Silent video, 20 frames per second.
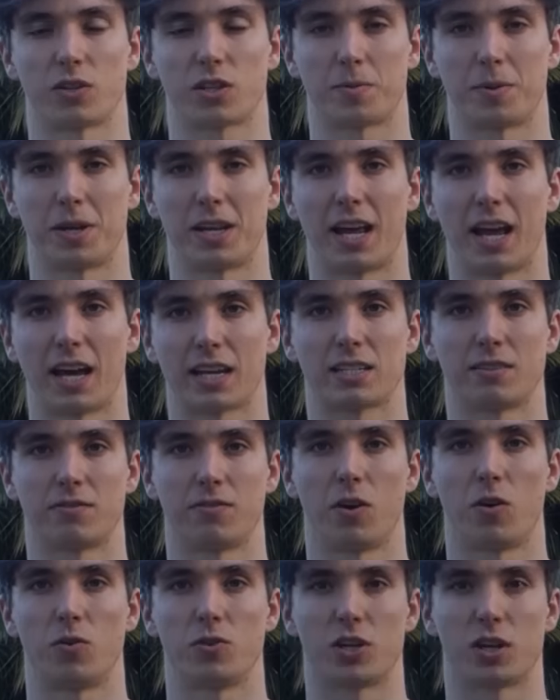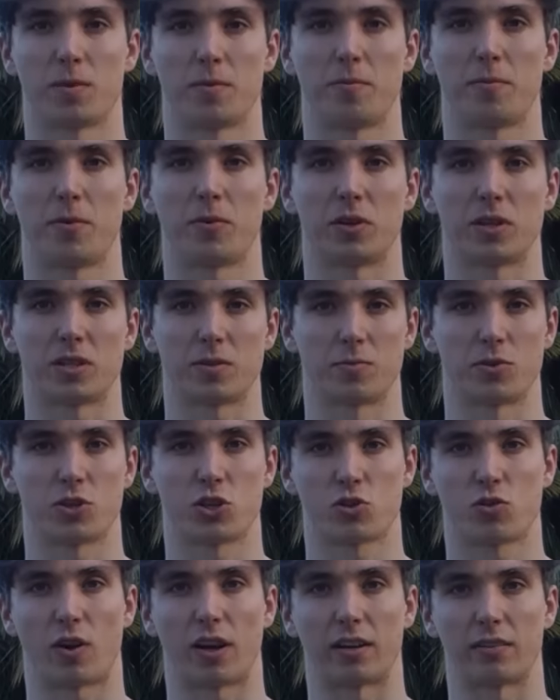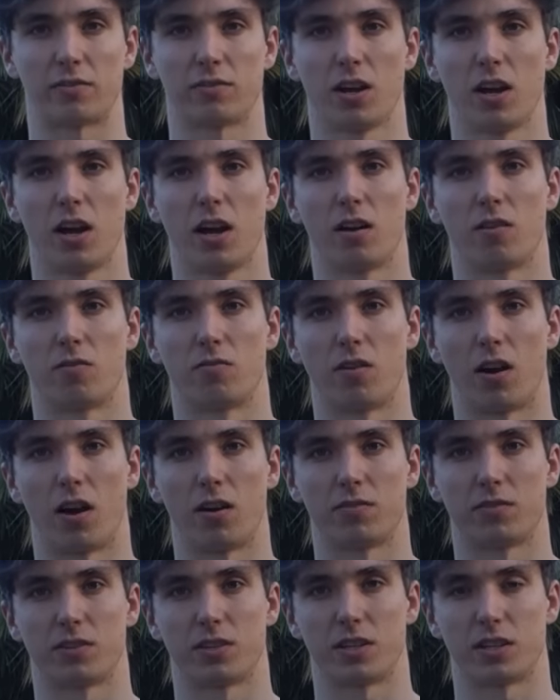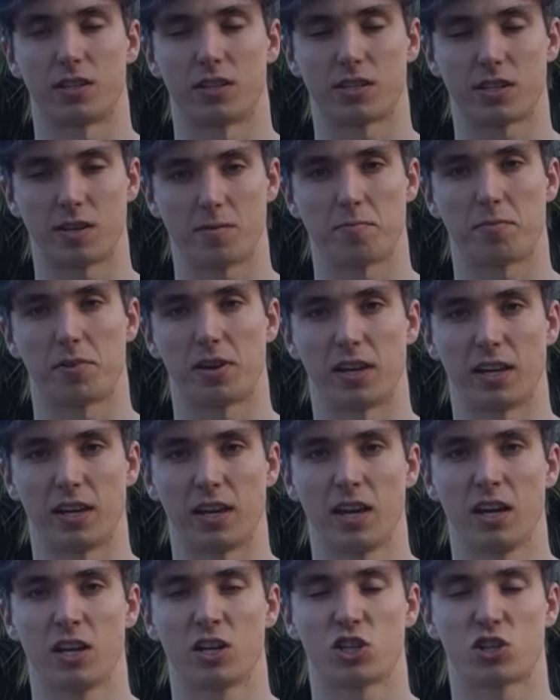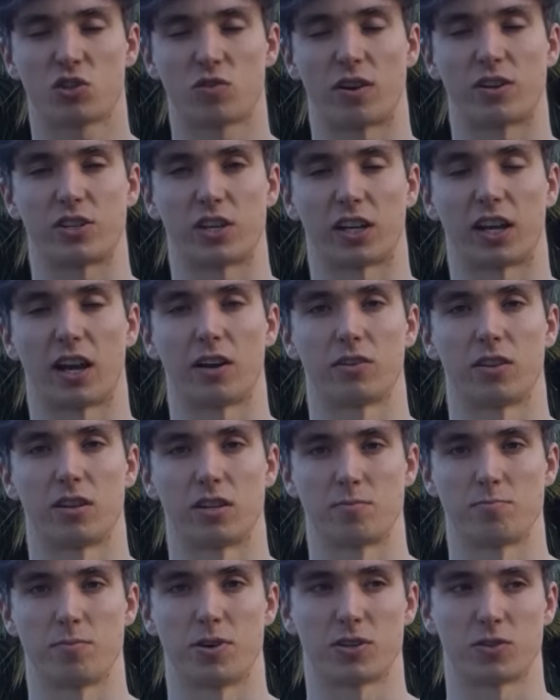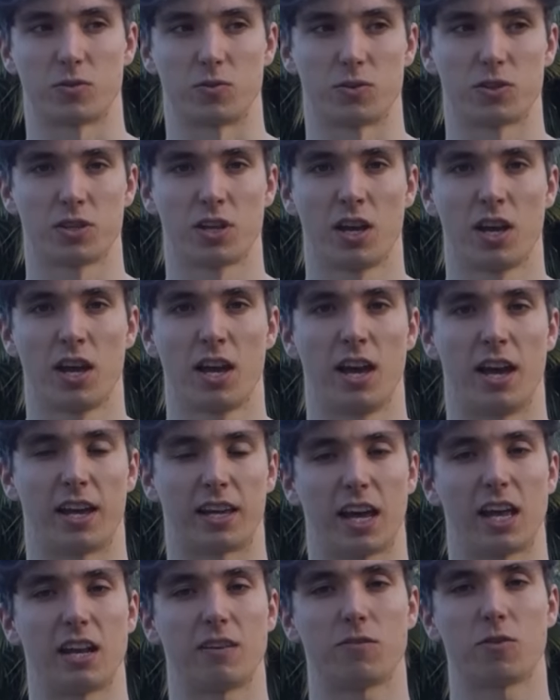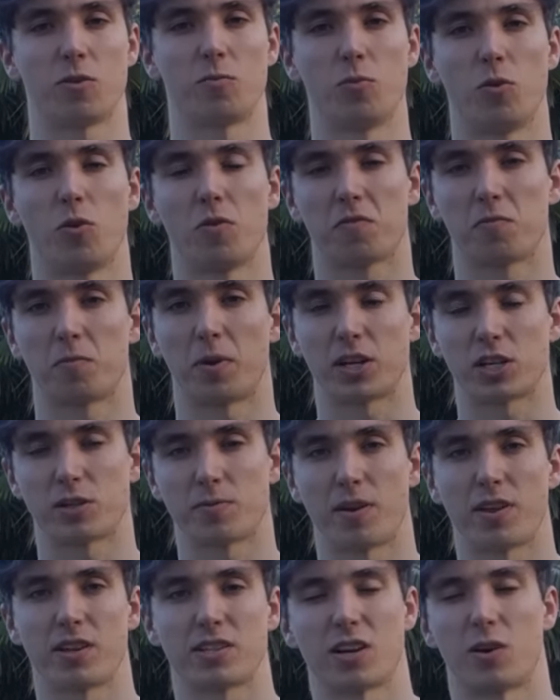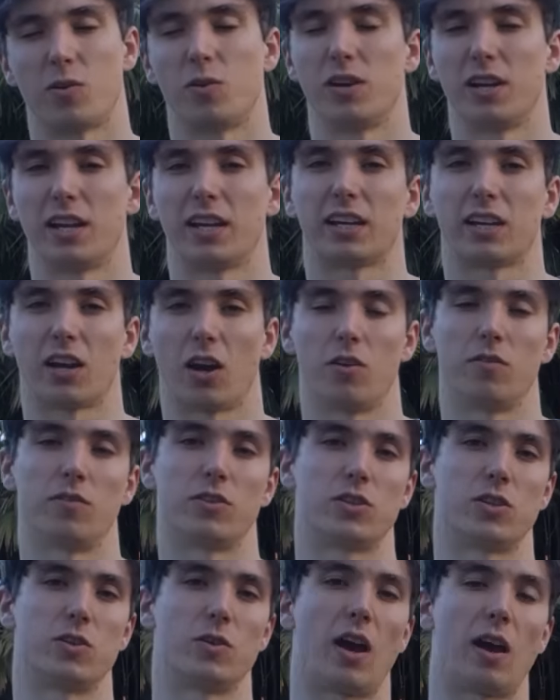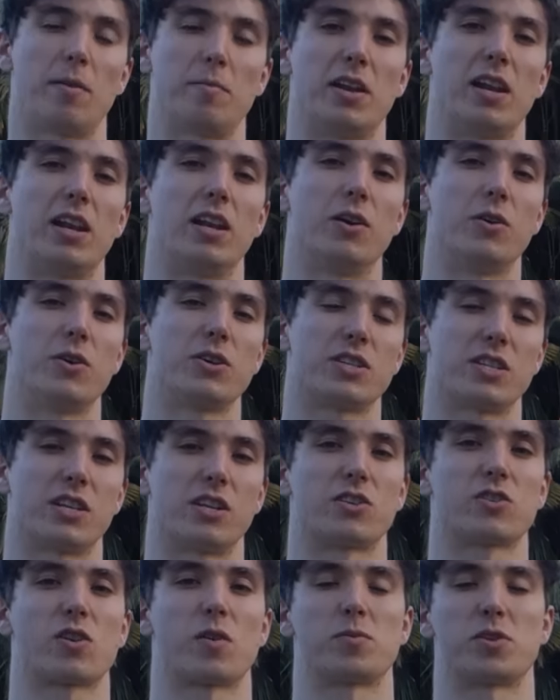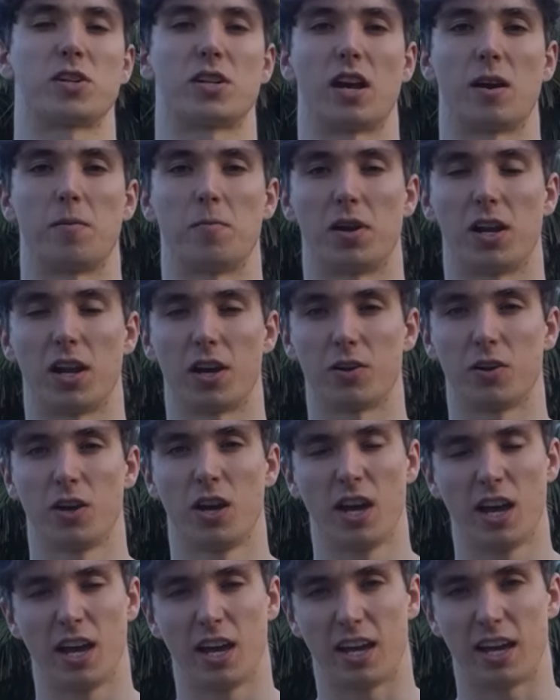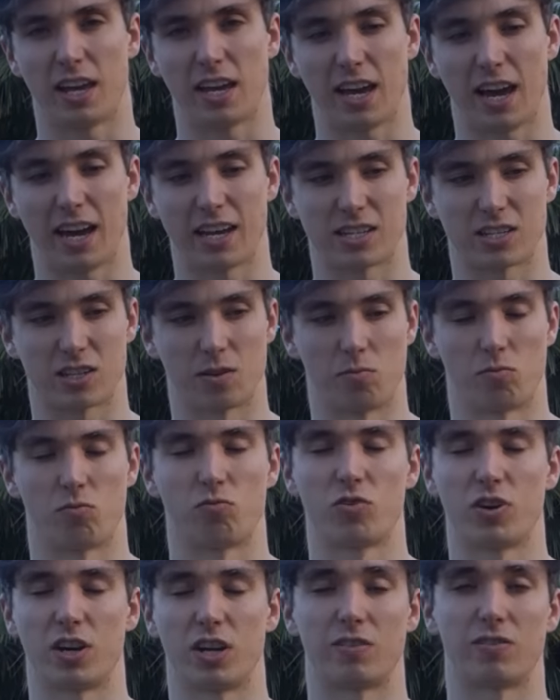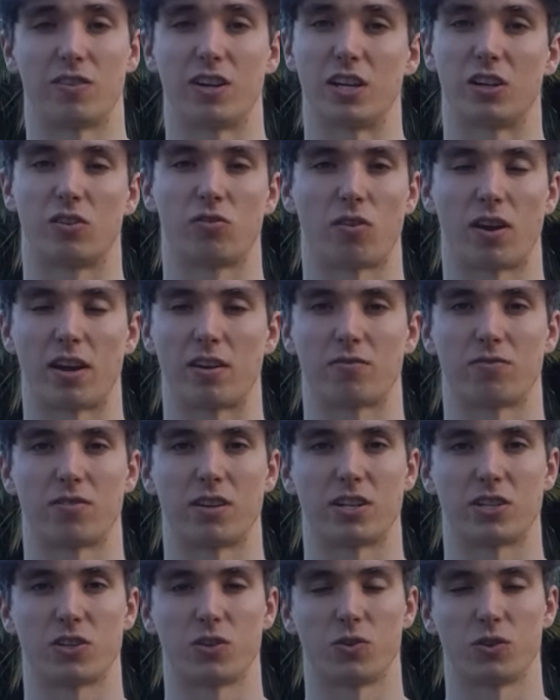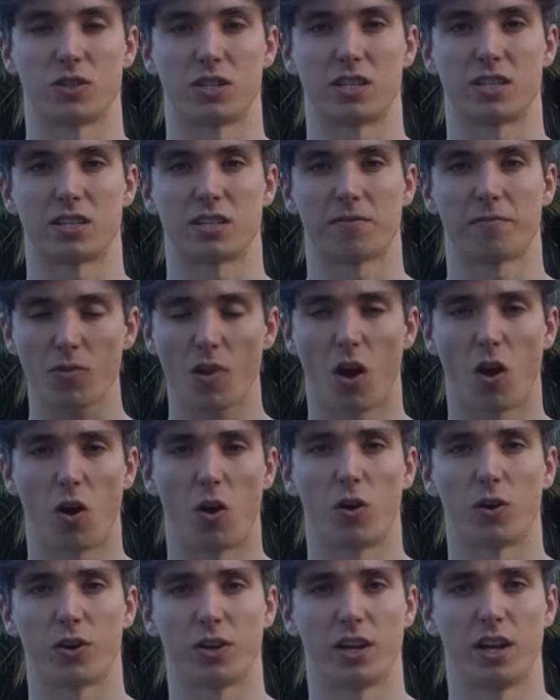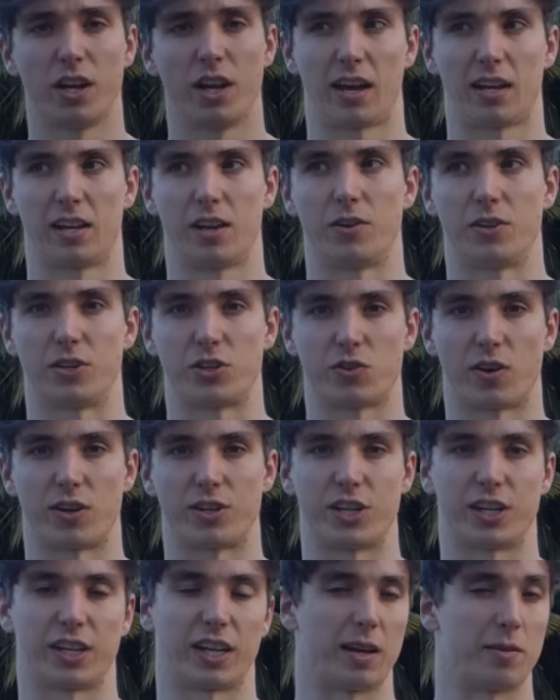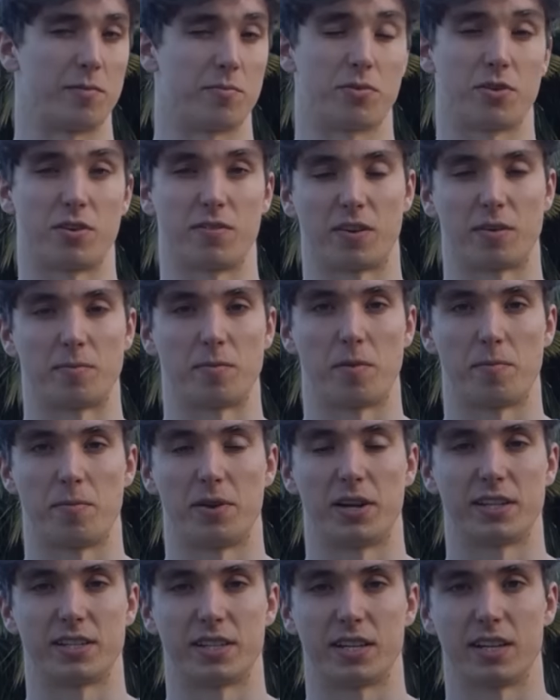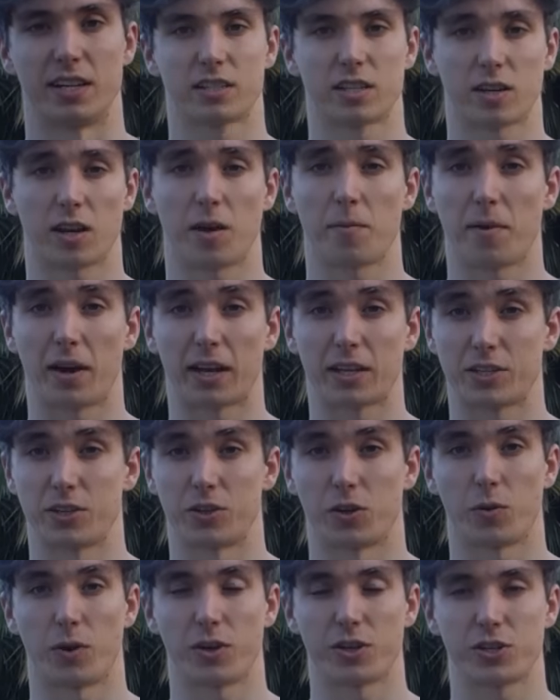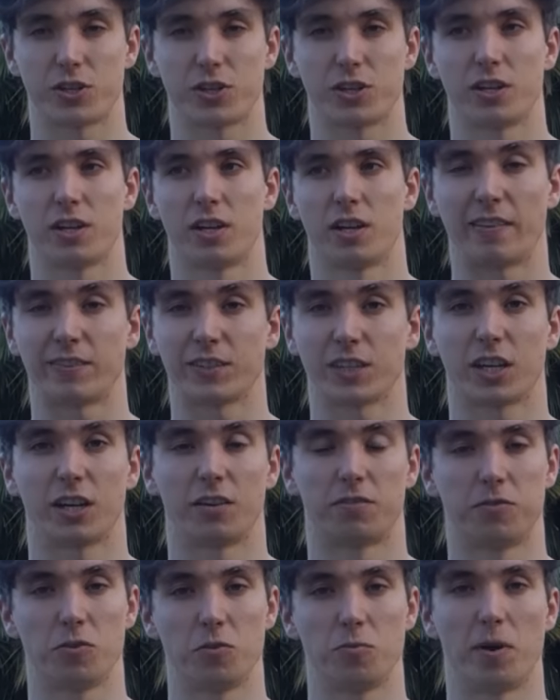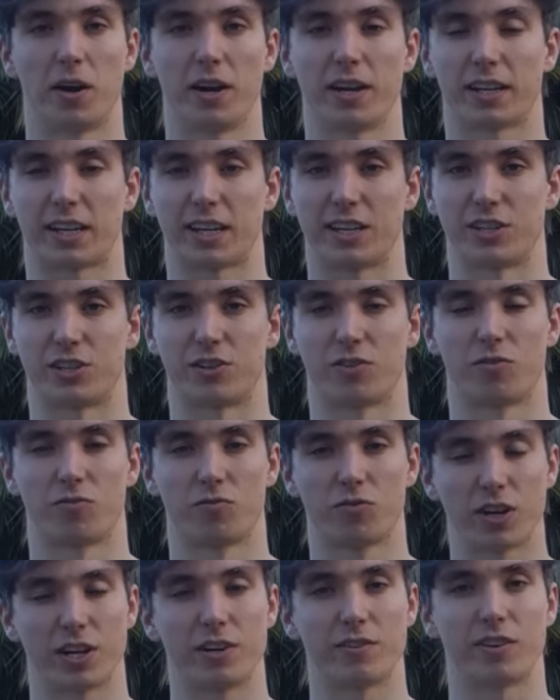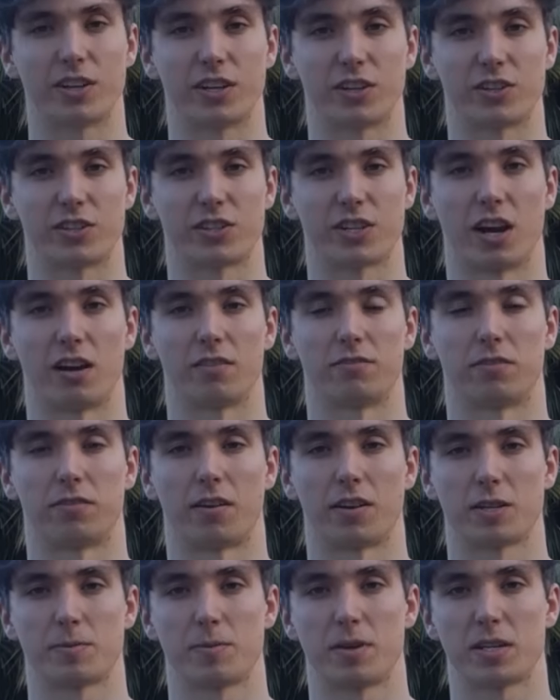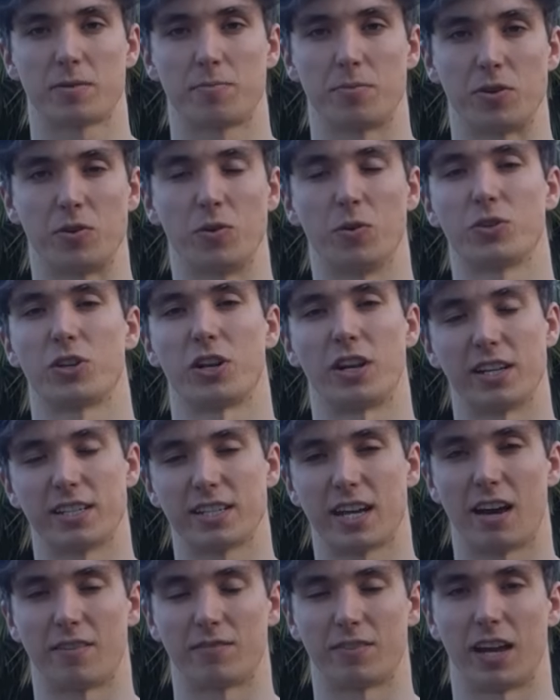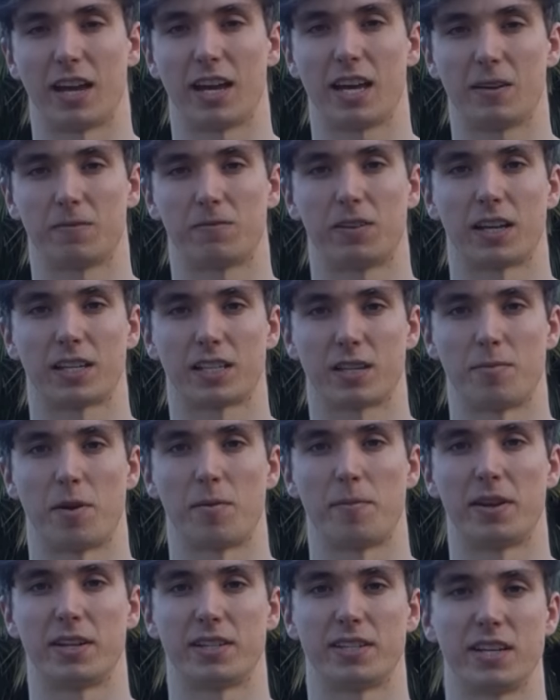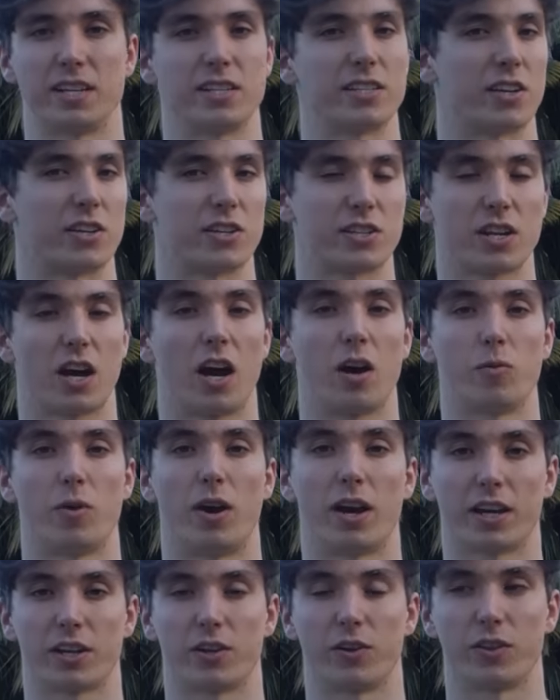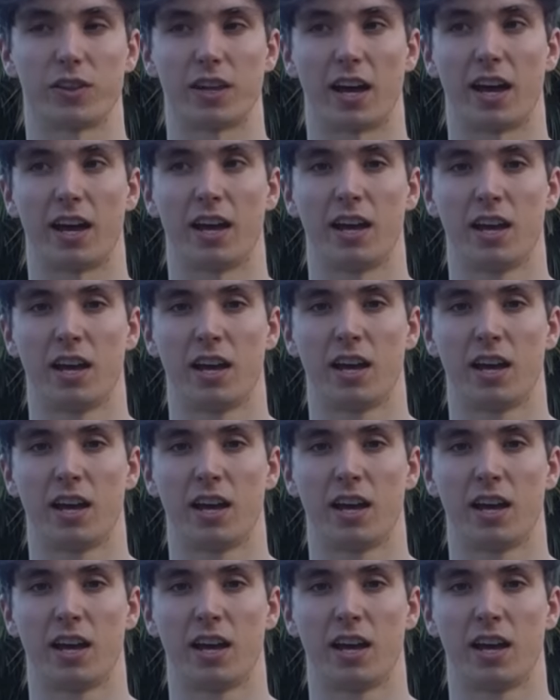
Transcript: it's going to be an active hold, you're going to be building some strength rather than simply stretching out those muscles. Again, if you want more information about this, I will link over to Emmett Lewis in the description down below. He has some really, really great resources on loaded stretching and improving mobility. To come back to your question, having a full pike is really, really good start for front splits, but you also need to have that hip flexor mobility. So start working on that,